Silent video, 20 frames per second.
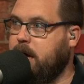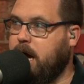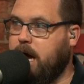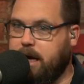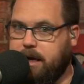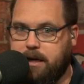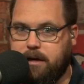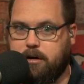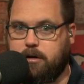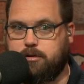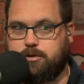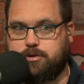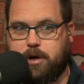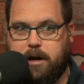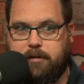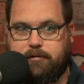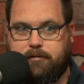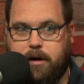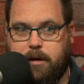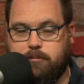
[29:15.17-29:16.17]
I need to go
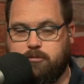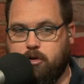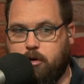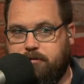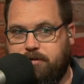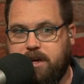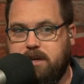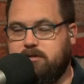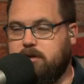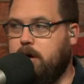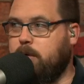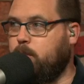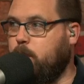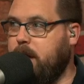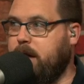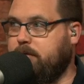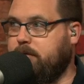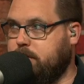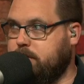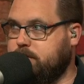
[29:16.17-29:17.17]
trade for him. So if he's on
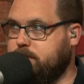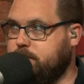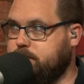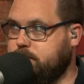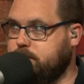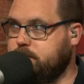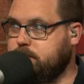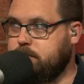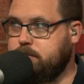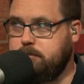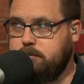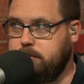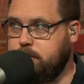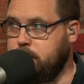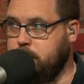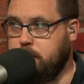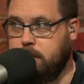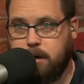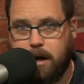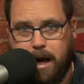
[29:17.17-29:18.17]
waivers,
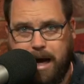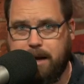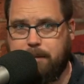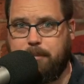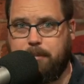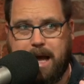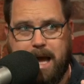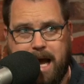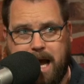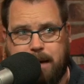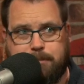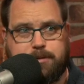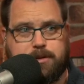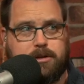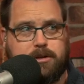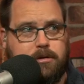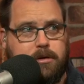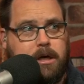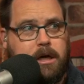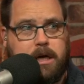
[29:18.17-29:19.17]
yes, I am
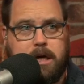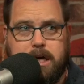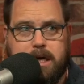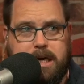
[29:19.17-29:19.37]
absolute.